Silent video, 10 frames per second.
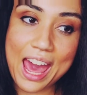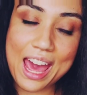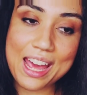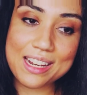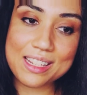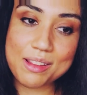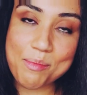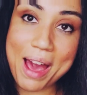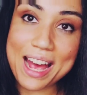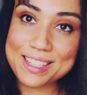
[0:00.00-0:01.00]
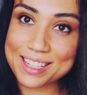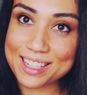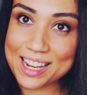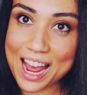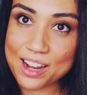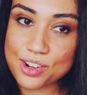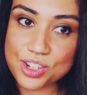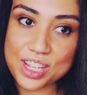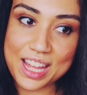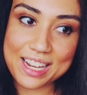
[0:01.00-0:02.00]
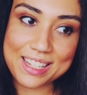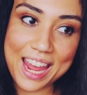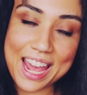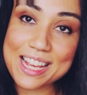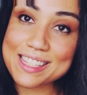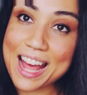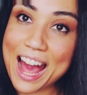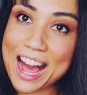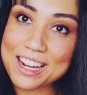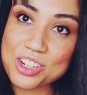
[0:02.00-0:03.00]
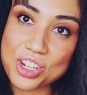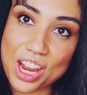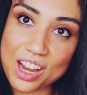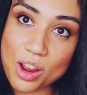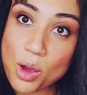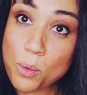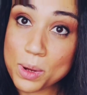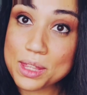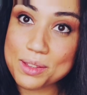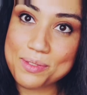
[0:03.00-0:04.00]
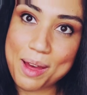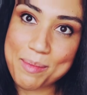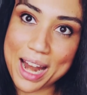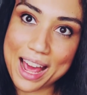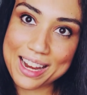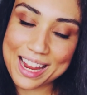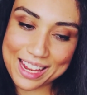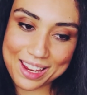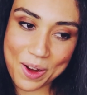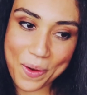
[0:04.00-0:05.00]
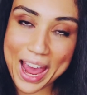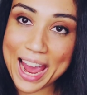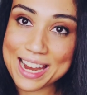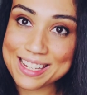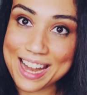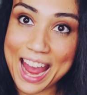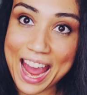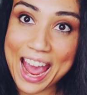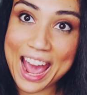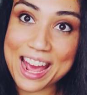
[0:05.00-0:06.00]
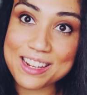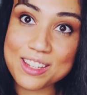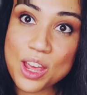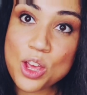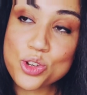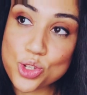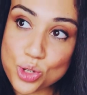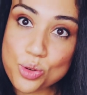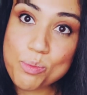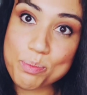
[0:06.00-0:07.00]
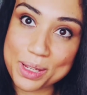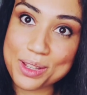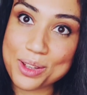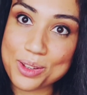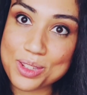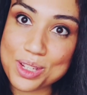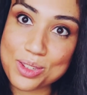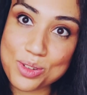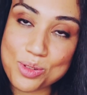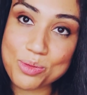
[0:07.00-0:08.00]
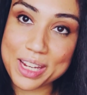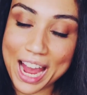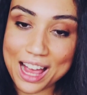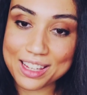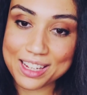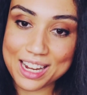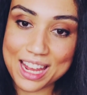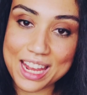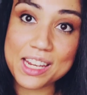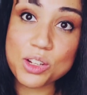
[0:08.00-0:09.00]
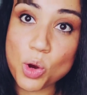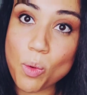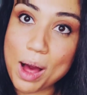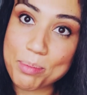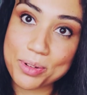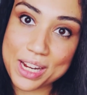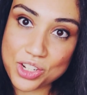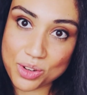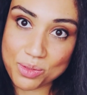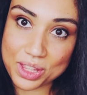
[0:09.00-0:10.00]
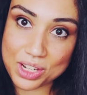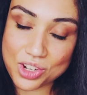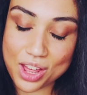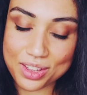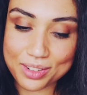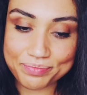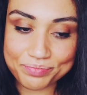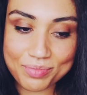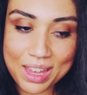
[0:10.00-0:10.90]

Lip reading: And the masculine energy then takes action with the feminine, hand in hand, to build this new reality in cooperation with each other.